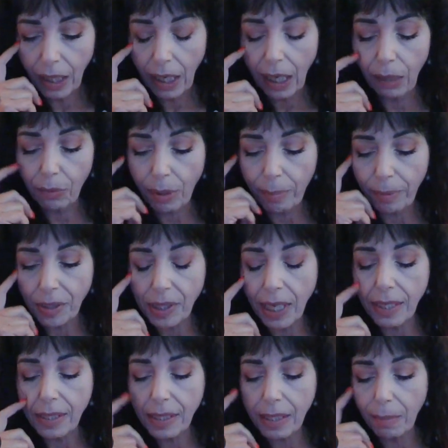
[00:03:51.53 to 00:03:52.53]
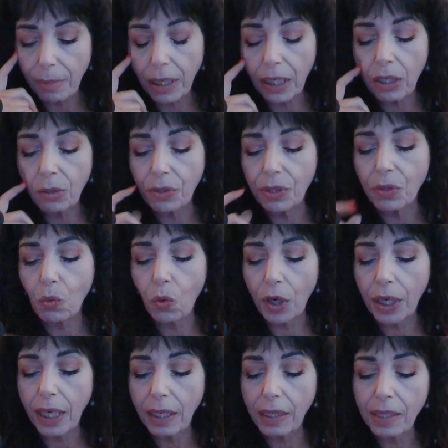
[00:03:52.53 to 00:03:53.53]
It represents somebody who is
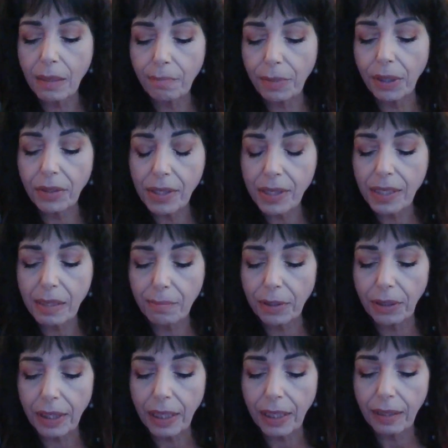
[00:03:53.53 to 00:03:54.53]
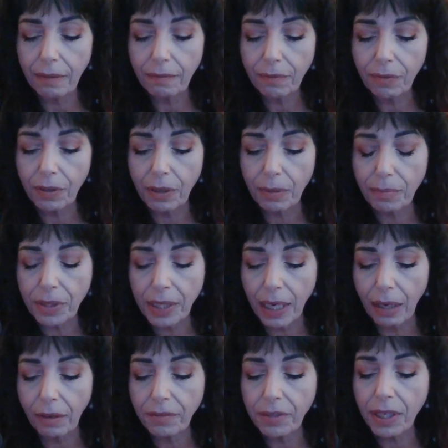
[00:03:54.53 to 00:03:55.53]
working to build stability for
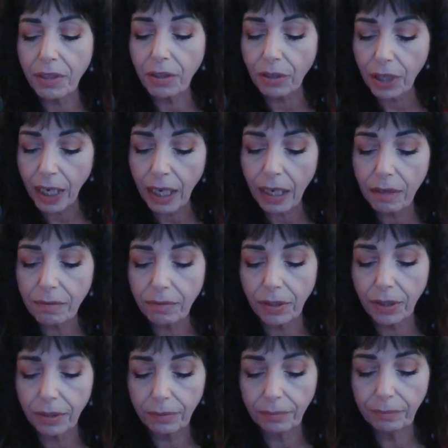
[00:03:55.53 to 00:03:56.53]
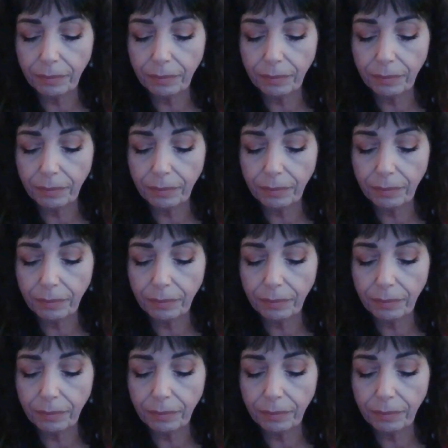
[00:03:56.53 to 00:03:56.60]
themselves, and they're careful.